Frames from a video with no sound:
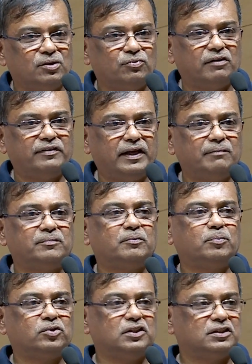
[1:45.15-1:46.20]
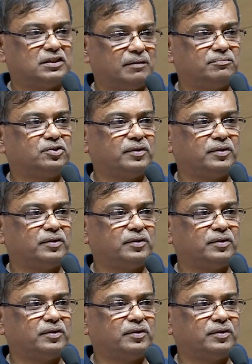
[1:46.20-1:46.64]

who have helped put this up